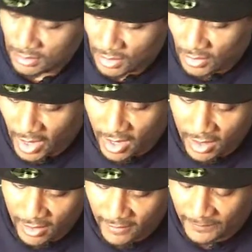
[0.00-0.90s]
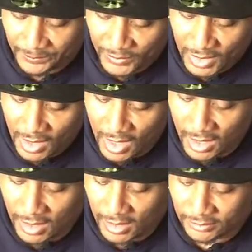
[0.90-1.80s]
Okay.
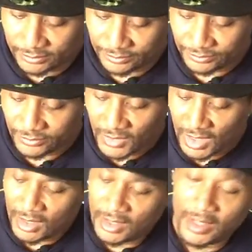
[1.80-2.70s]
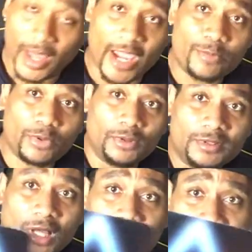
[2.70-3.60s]
Um, April is
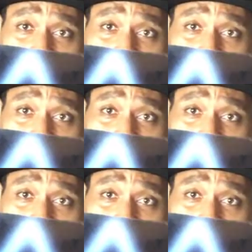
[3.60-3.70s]
coming